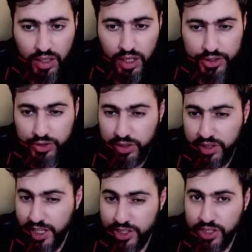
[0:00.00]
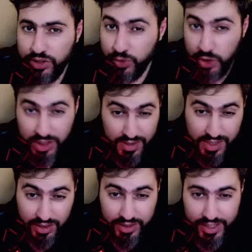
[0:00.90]
You could actually do
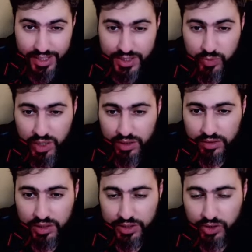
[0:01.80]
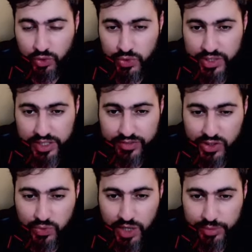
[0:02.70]
Cresselia as well, and you safe
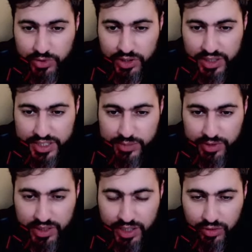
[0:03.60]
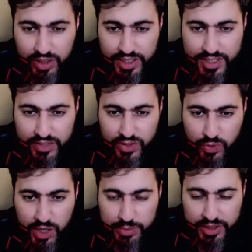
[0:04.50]
swap to Cress, but I don't like safe
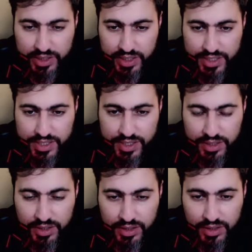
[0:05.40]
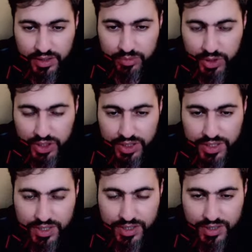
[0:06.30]
swapping Cress
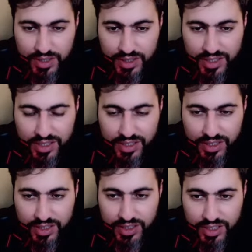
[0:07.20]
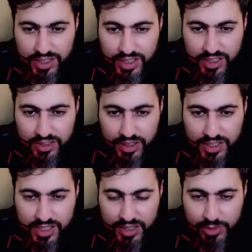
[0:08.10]
because it just get
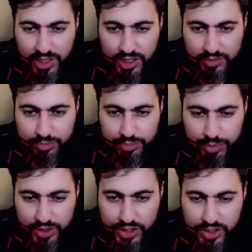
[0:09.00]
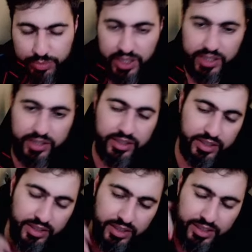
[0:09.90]
extremely hard punished by
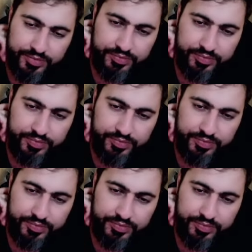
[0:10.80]
the